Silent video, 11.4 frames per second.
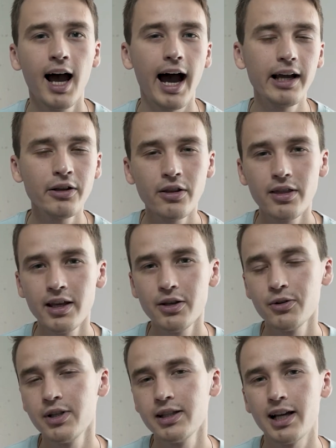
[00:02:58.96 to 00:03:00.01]
I don't
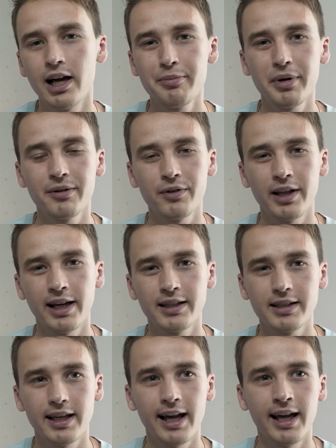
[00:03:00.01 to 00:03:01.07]
think you need an iPad for
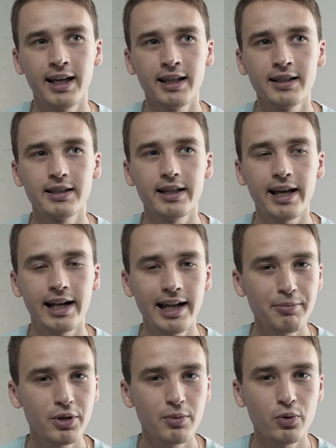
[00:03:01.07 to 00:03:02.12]
that, and a
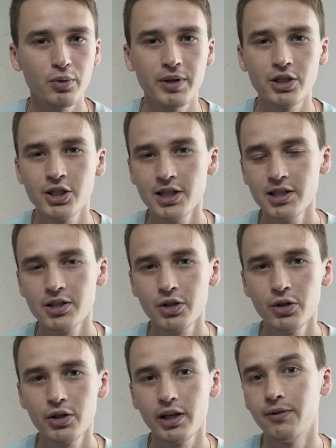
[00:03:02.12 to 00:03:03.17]
laptop would be just as
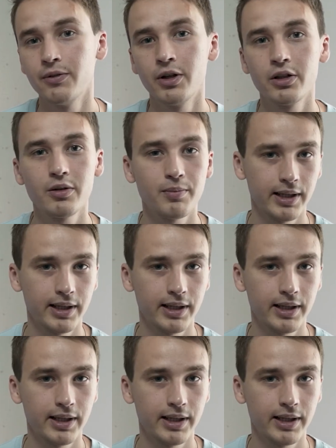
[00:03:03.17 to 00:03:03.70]
good if not